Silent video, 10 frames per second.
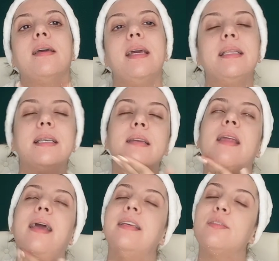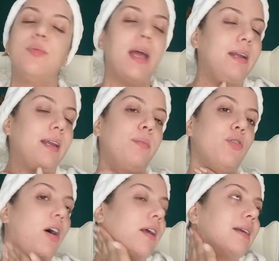It's a nice brightening
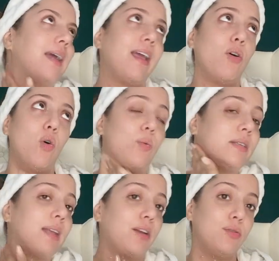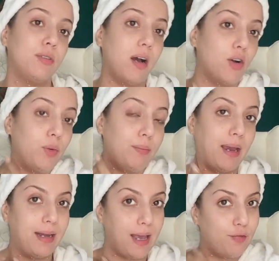product and I always like to start with
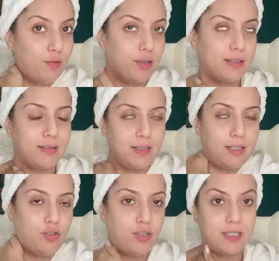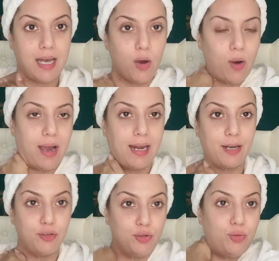my neck first. It's just how I
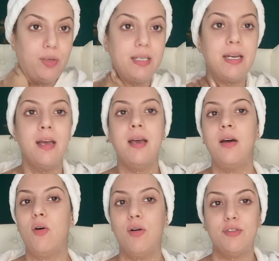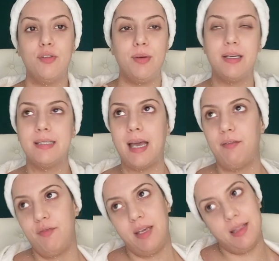like to do it. Also because I
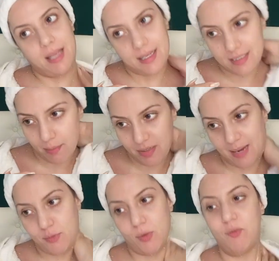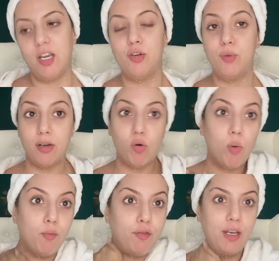feel that sometimes when we are doing a
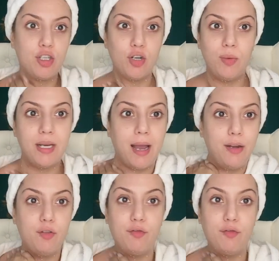home facial, we kind of